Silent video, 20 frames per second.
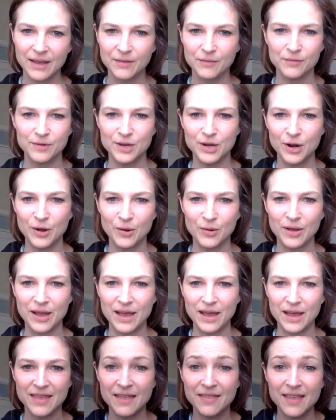You know,
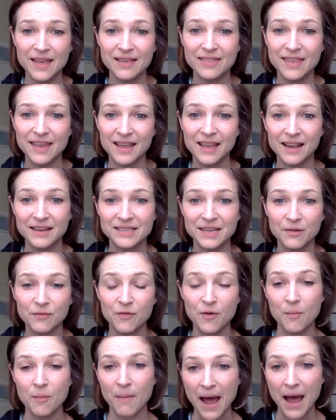and then they think, and I say,
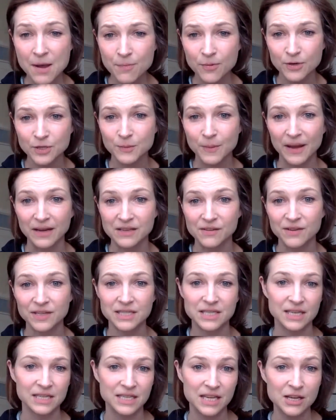from my perspective as
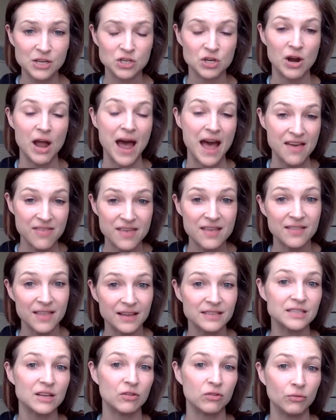the teacher, I think
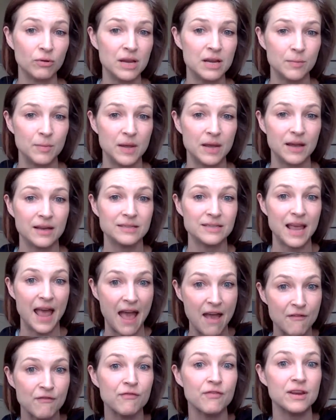that's a 3 because
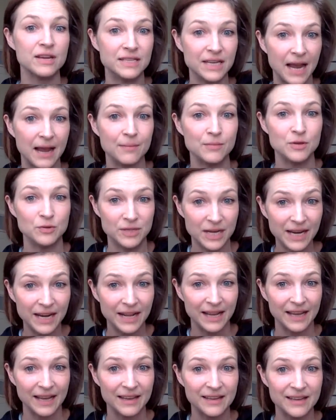every time you did
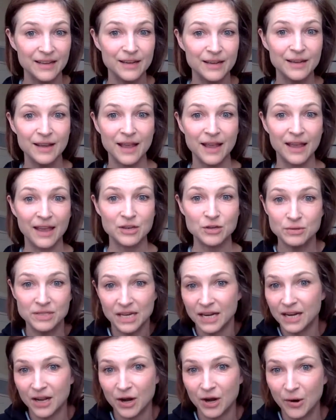it and you
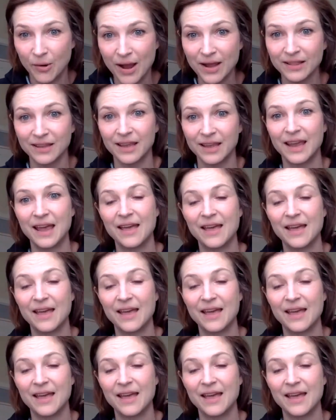did it correctly.